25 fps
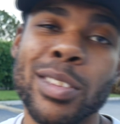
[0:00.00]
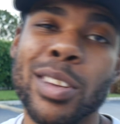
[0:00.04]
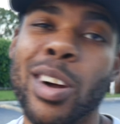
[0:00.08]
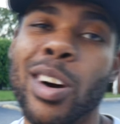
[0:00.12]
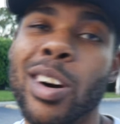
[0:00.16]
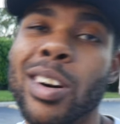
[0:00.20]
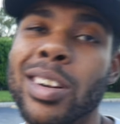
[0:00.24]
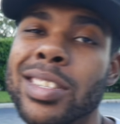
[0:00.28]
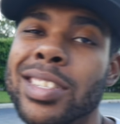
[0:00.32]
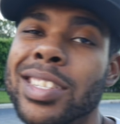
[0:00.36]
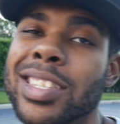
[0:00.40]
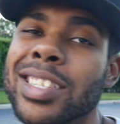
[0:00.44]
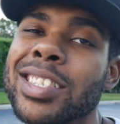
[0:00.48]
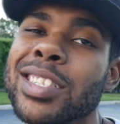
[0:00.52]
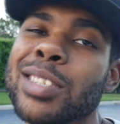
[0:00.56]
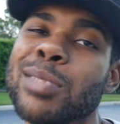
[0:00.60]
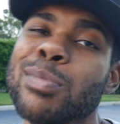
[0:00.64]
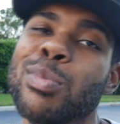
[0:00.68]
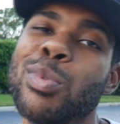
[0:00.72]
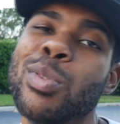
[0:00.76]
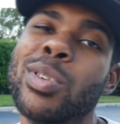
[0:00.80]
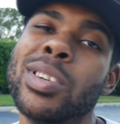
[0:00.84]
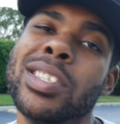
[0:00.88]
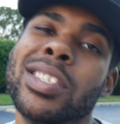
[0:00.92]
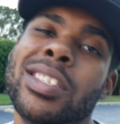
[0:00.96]
dogs? It's your
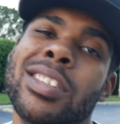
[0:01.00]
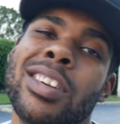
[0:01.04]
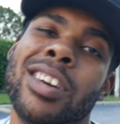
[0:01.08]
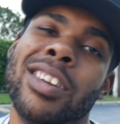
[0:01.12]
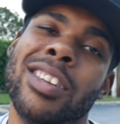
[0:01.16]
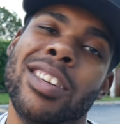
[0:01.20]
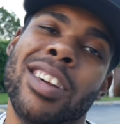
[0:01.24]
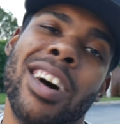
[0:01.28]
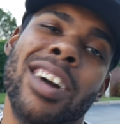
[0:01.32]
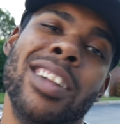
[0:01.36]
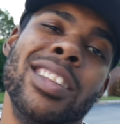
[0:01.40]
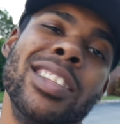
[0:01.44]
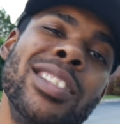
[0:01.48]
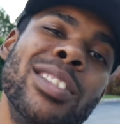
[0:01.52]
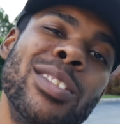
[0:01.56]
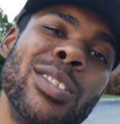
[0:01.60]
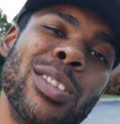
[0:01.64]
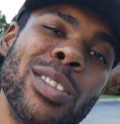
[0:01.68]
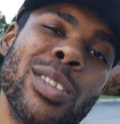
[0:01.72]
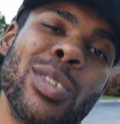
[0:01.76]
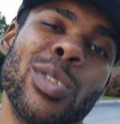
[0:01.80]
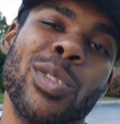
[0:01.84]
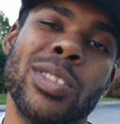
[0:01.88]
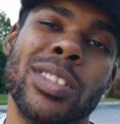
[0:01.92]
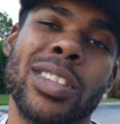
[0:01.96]
boy Shaun Ottley,
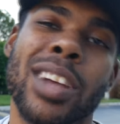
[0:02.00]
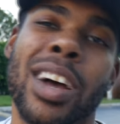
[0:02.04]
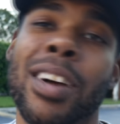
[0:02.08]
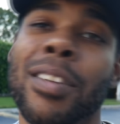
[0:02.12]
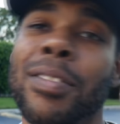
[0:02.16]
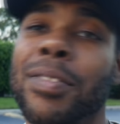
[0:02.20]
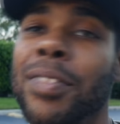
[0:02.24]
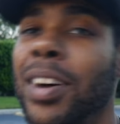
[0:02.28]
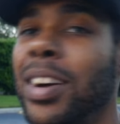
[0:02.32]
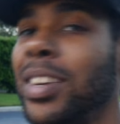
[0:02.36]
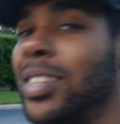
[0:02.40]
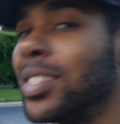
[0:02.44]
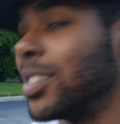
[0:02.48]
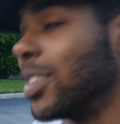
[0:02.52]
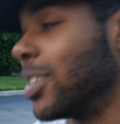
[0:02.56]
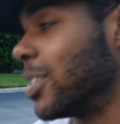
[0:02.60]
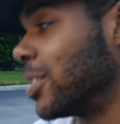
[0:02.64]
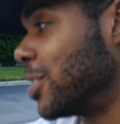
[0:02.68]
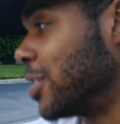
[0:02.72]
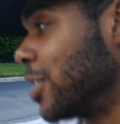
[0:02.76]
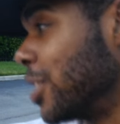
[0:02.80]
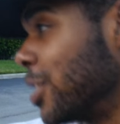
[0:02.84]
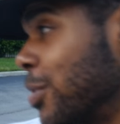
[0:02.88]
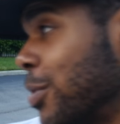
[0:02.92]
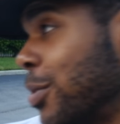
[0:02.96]
Strength Core Design, 5-Star
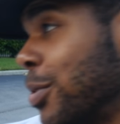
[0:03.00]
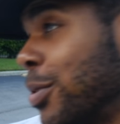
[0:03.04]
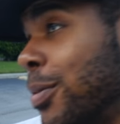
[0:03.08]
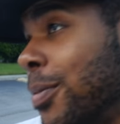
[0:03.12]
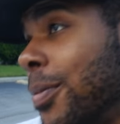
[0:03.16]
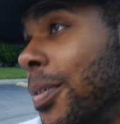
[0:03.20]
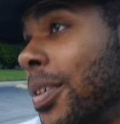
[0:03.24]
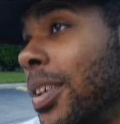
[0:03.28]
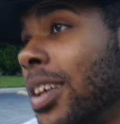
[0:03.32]
General.